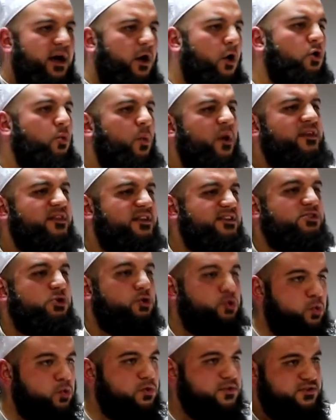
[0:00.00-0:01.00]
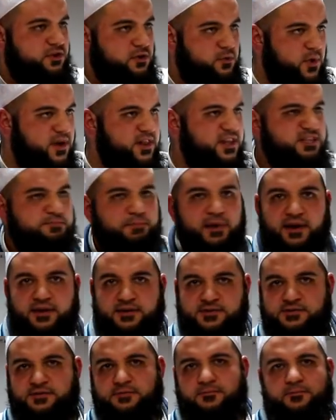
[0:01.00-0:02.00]
on one of the satoons, on one of these
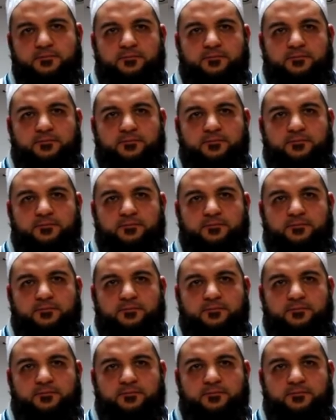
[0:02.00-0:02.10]
pillars.